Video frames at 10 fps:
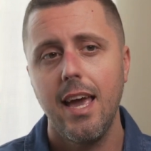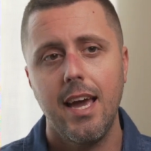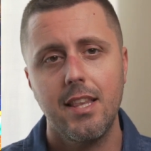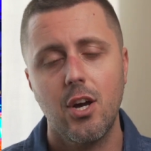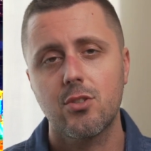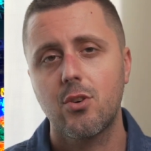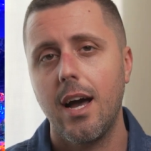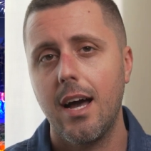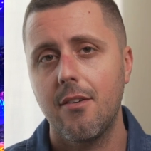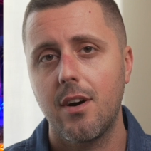and they also
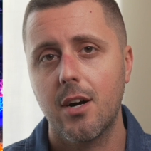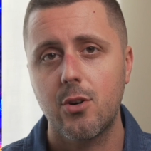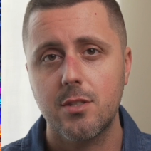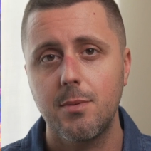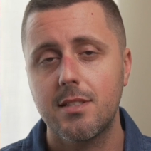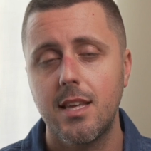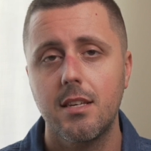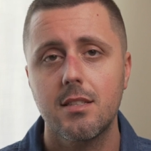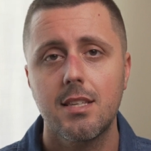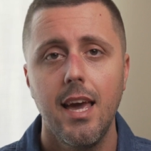have Christmas
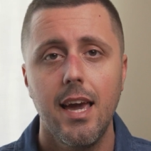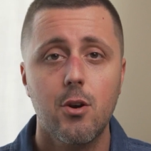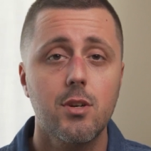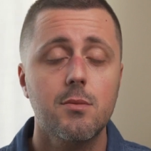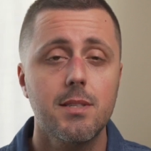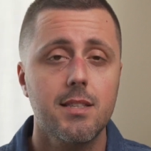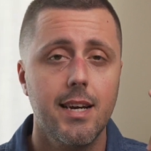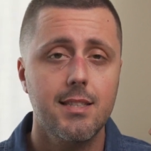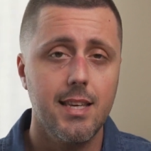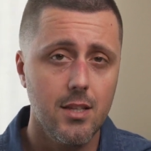things and Christmas
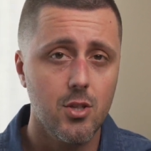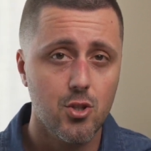lights in the